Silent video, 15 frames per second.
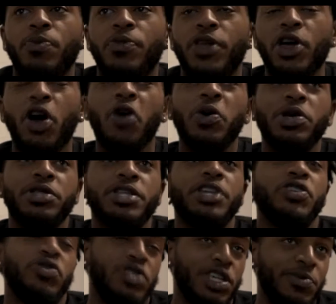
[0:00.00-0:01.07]
They always
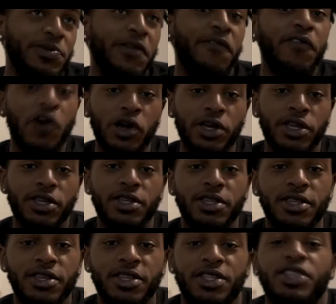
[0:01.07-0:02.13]
say you just be fucking.
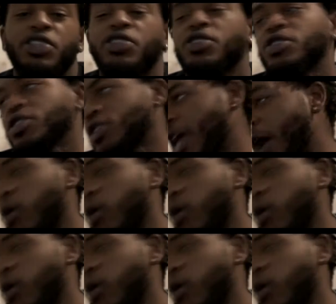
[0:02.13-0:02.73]
Just